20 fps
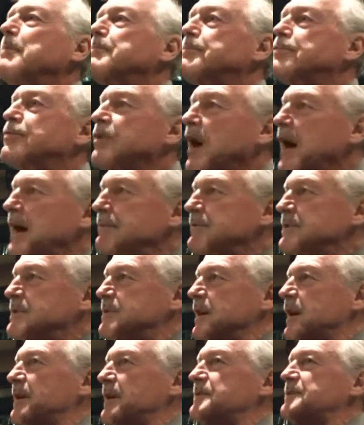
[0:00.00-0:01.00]

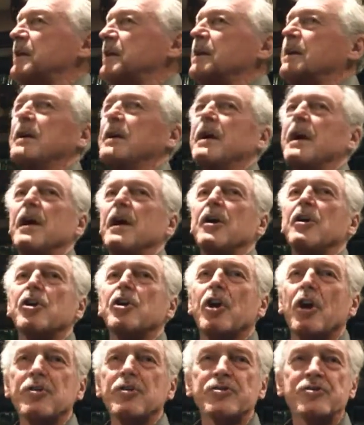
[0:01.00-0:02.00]
privatizing,
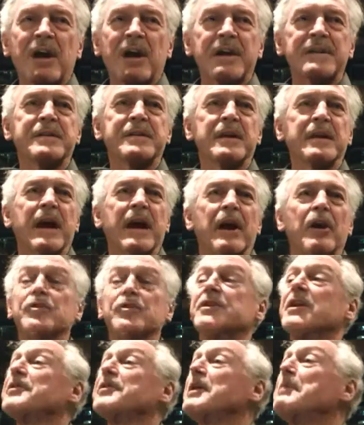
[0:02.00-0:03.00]
contracting
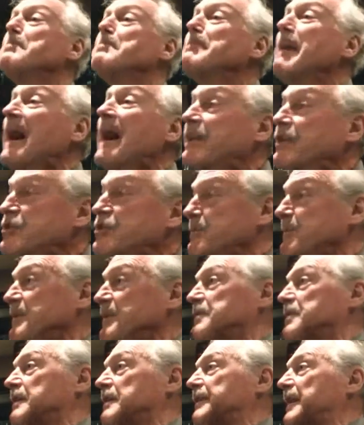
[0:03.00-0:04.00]
out the
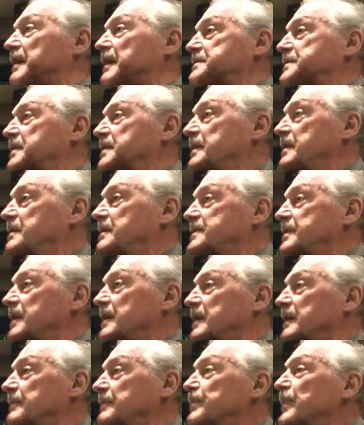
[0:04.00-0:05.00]
management of our
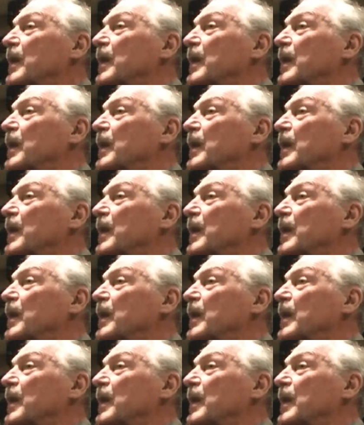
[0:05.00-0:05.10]
TDC.